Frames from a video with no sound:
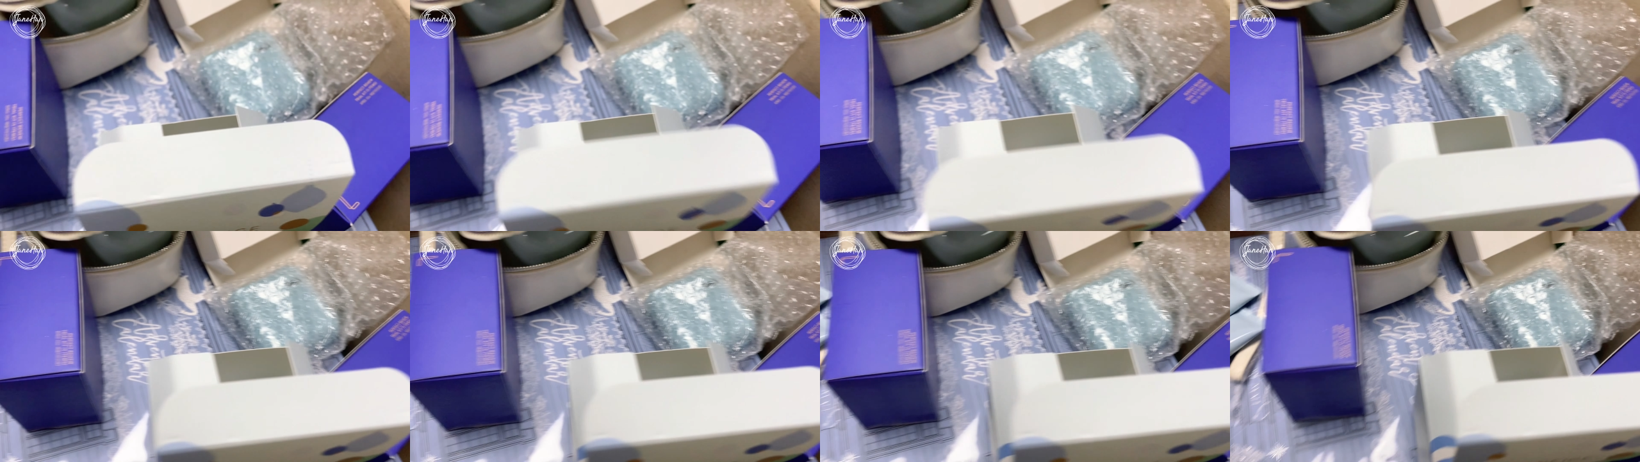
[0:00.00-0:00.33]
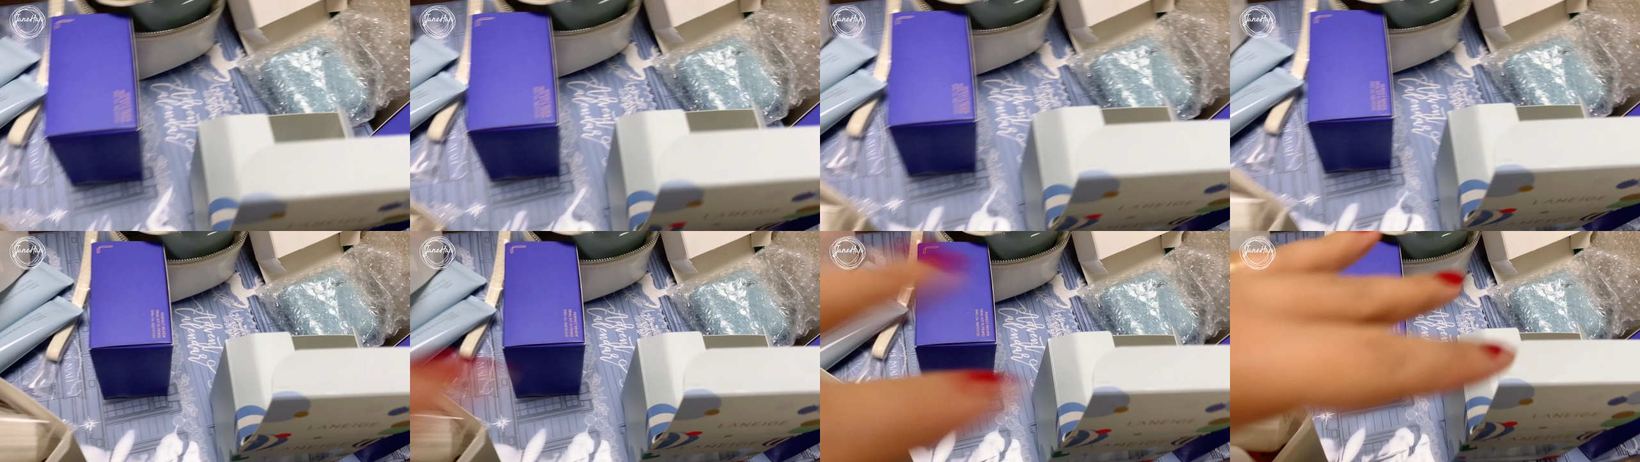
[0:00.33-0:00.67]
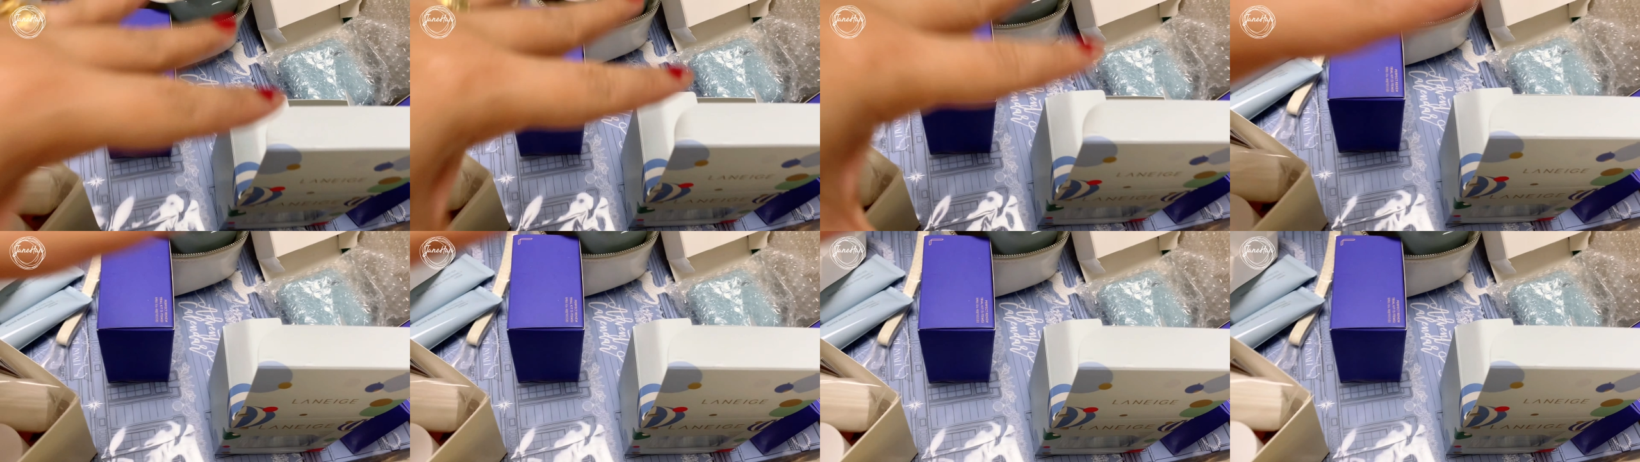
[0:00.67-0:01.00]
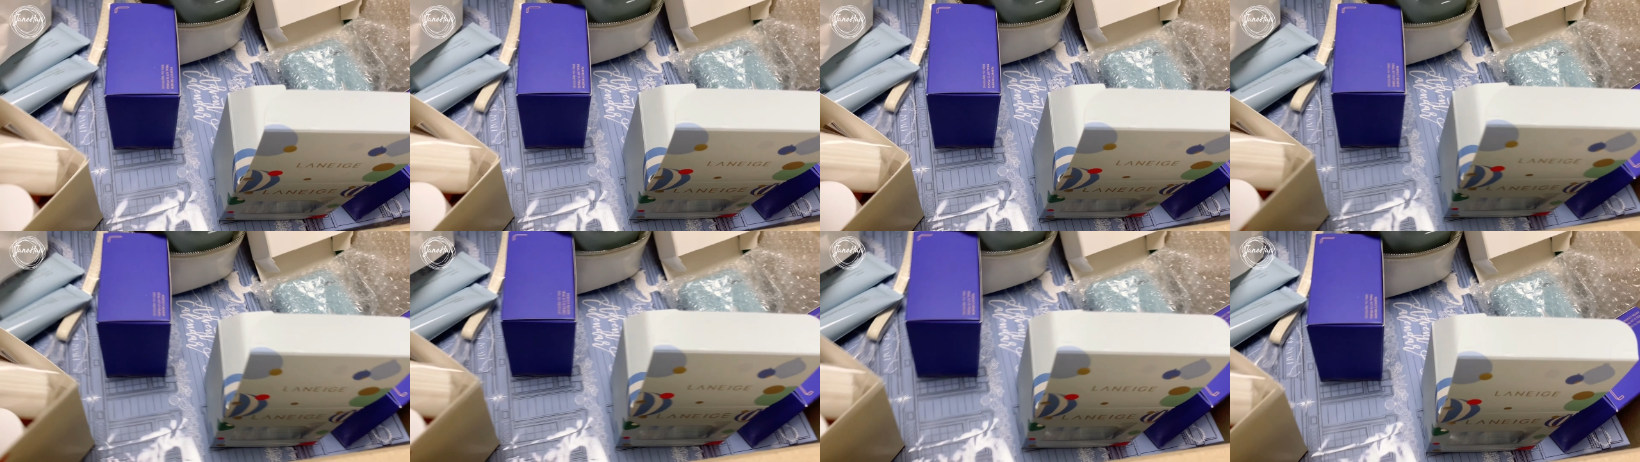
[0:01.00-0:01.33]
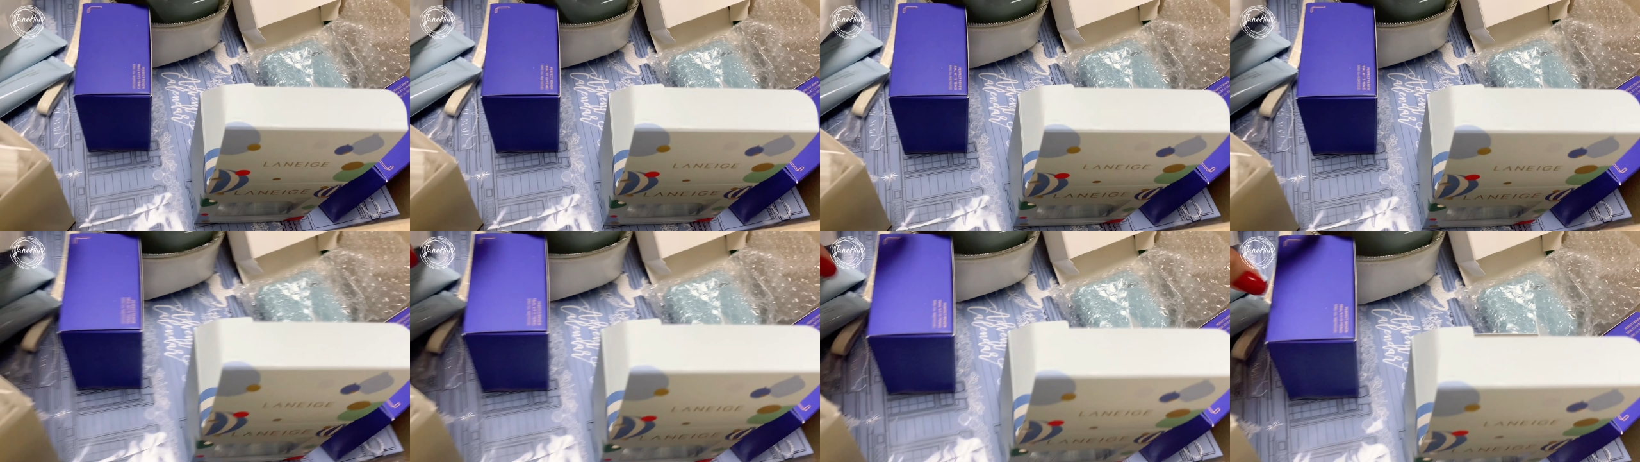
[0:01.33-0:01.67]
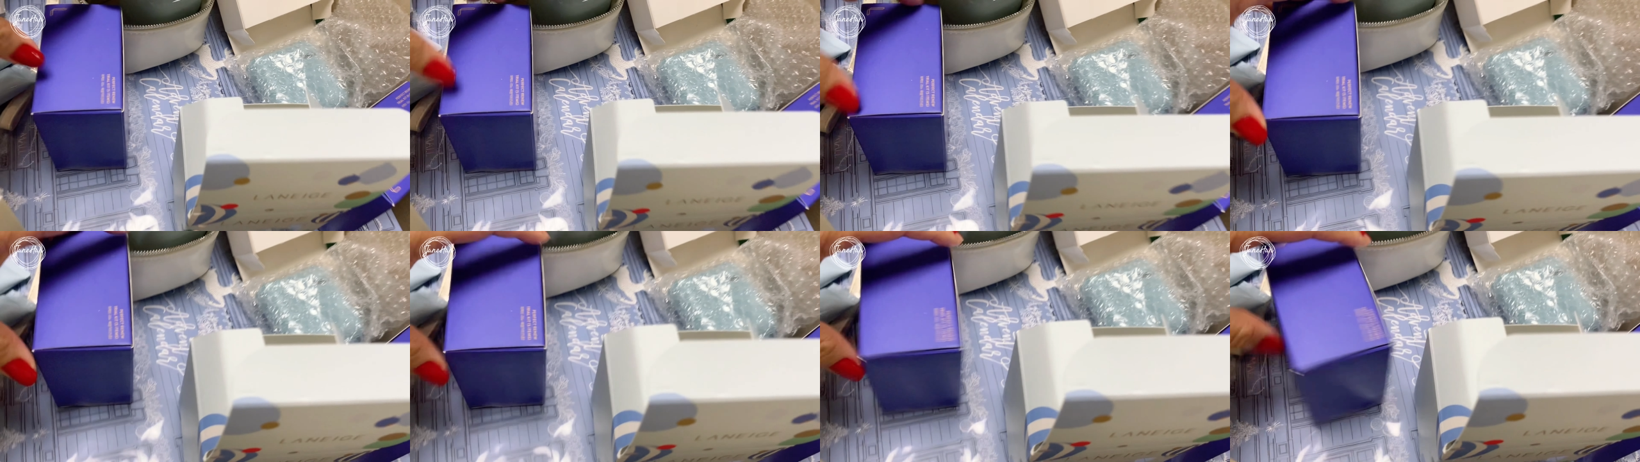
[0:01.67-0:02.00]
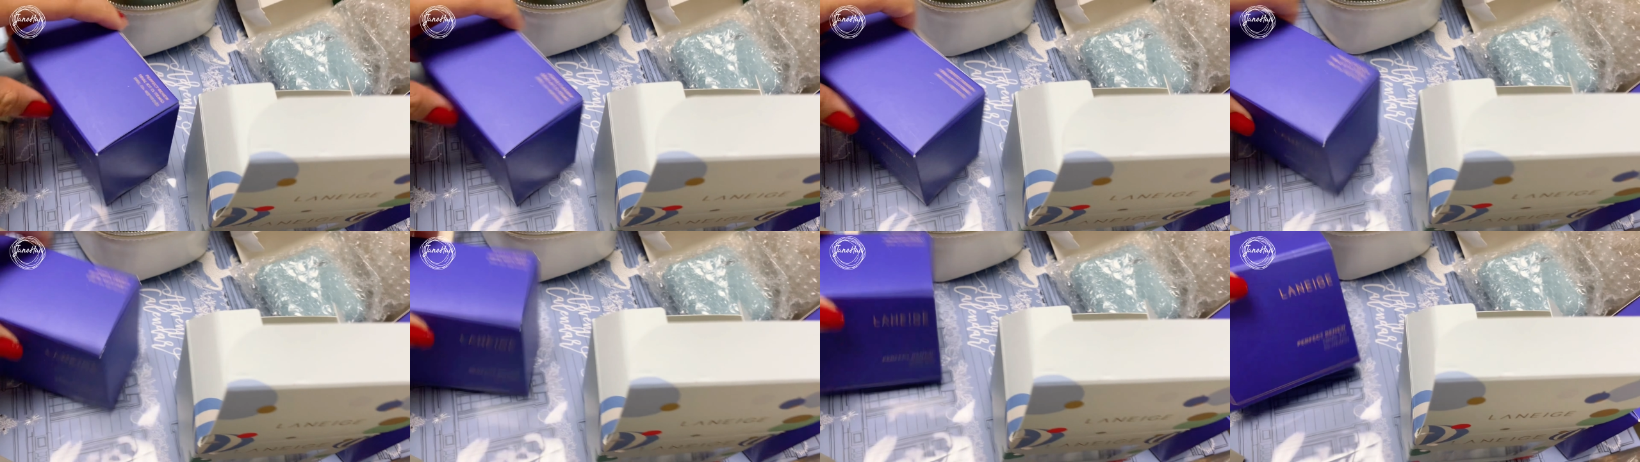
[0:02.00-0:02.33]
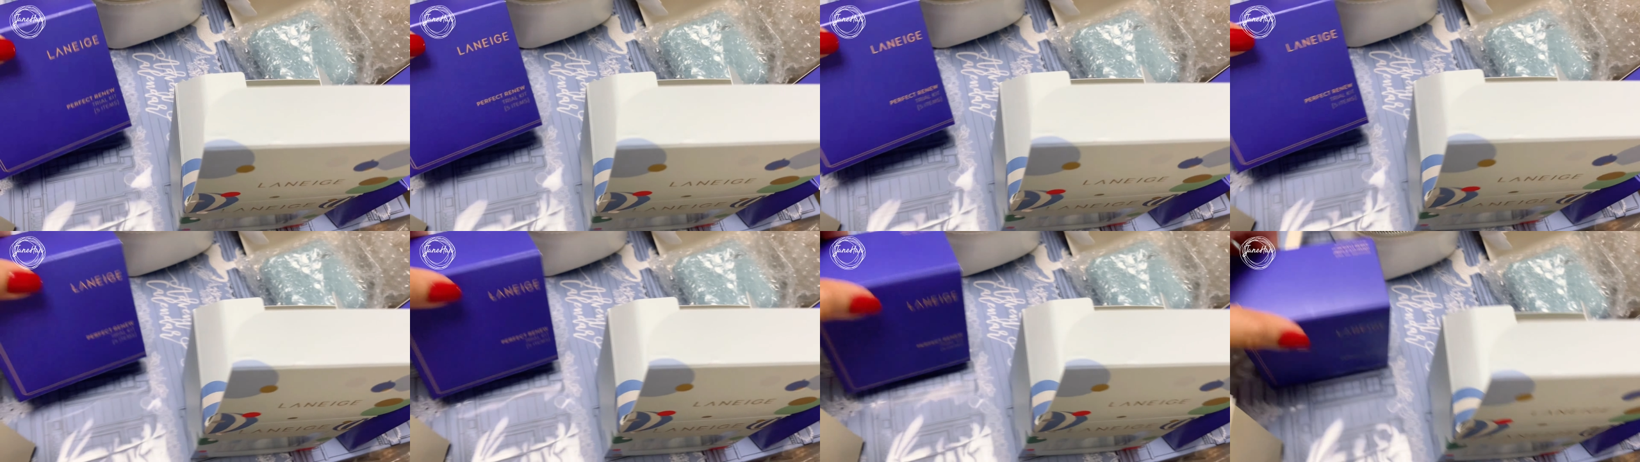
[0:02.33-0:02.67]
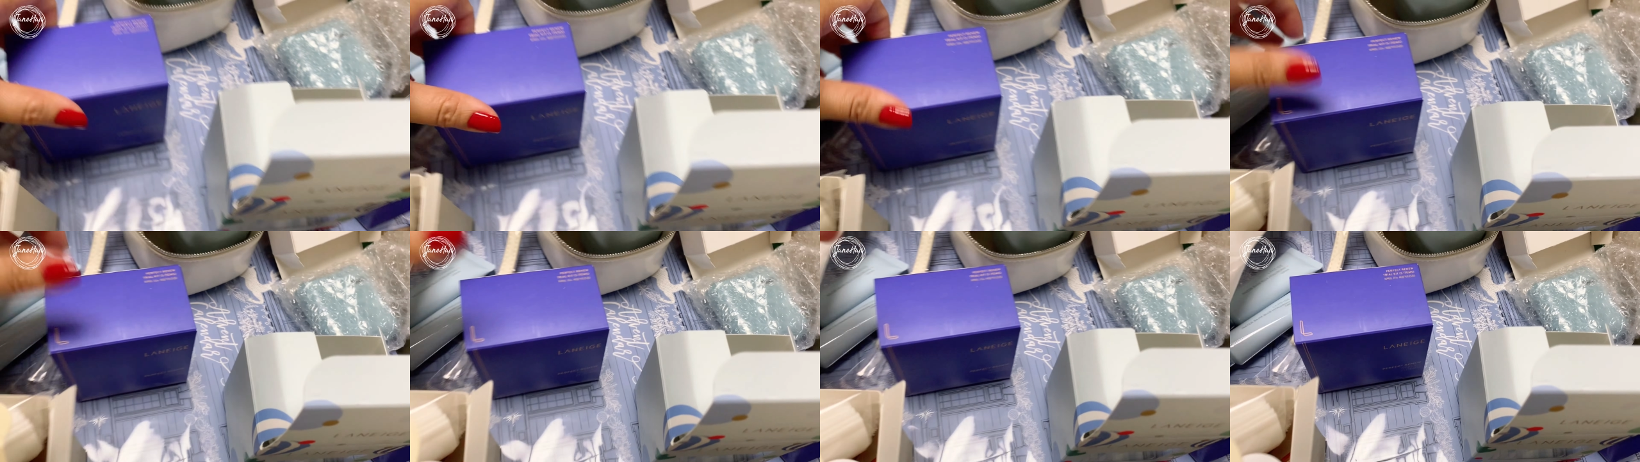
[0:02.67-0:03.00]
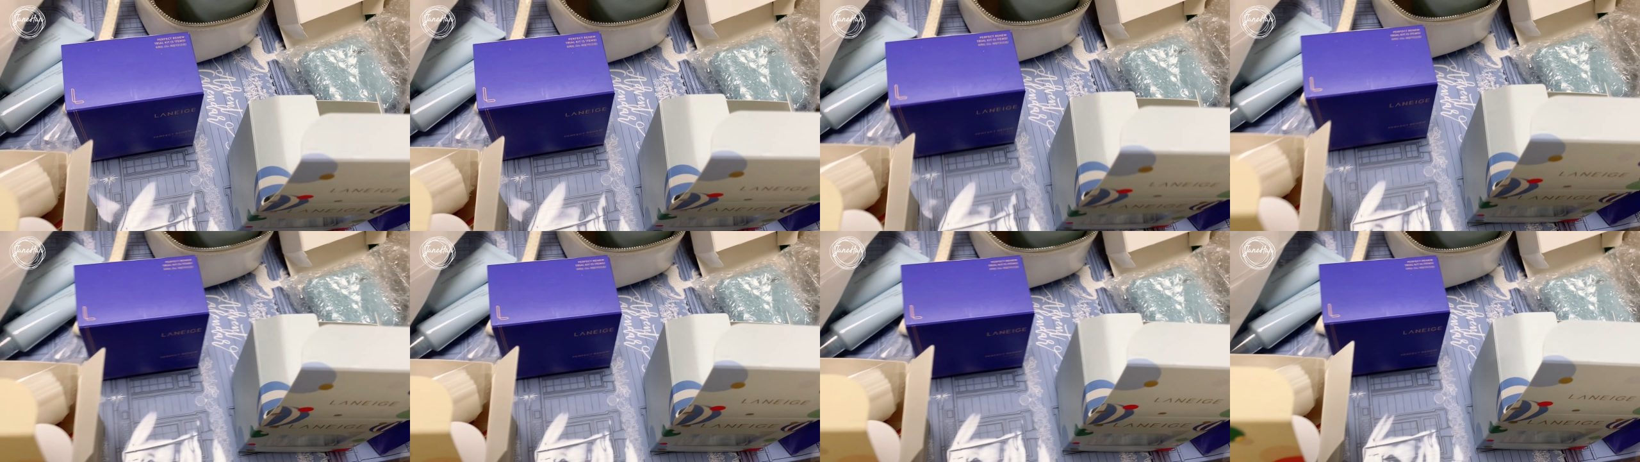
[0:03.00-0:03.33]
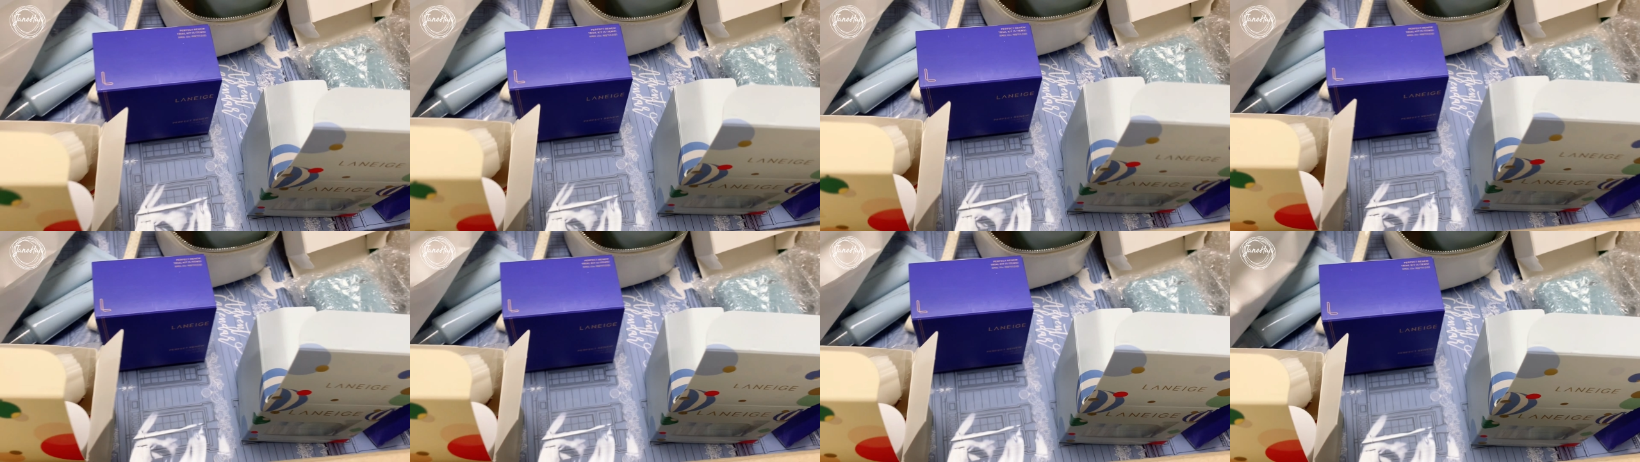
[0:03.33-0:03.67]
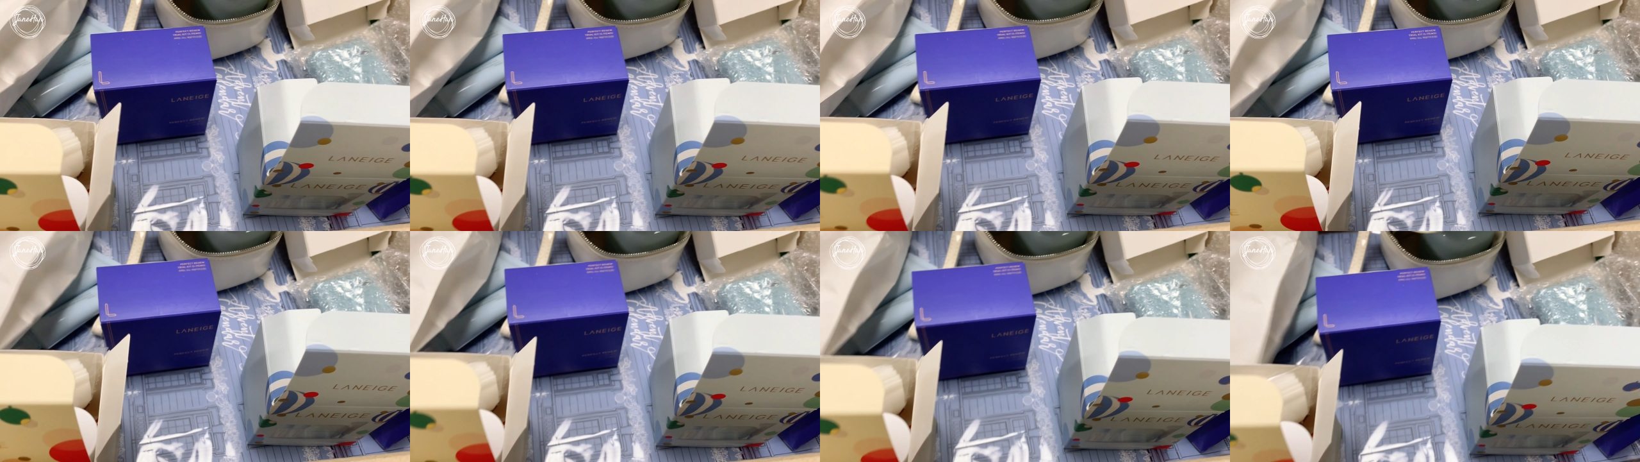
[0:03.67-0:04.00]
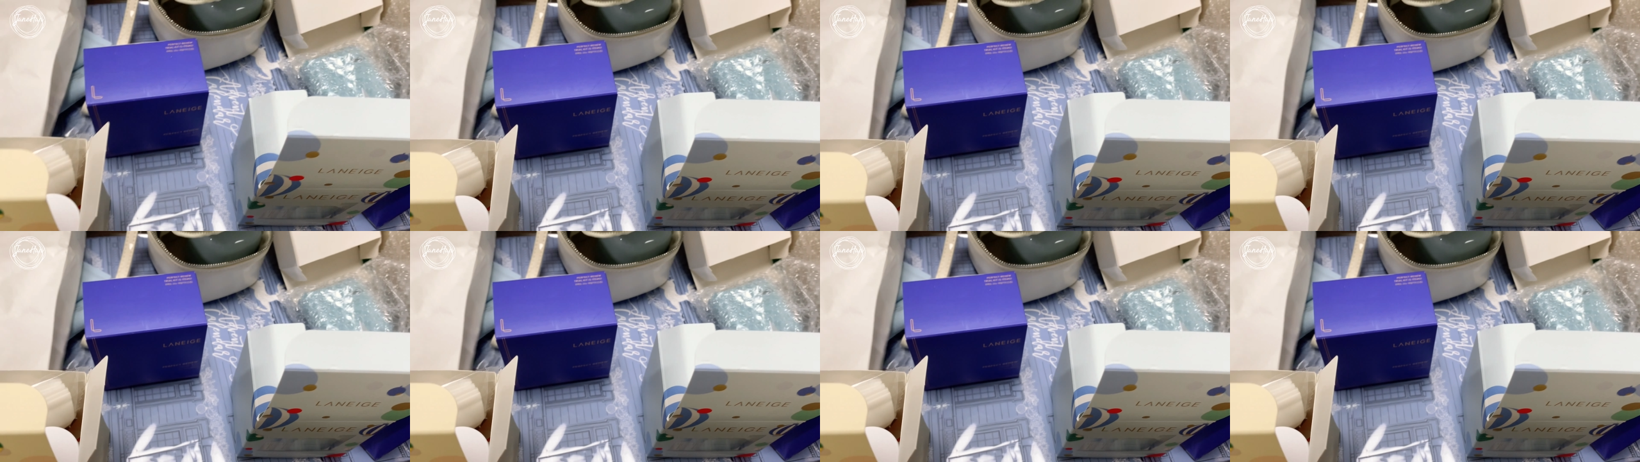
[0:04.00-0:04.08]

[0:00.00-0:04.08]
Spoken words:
Nobody's mouth can be seen.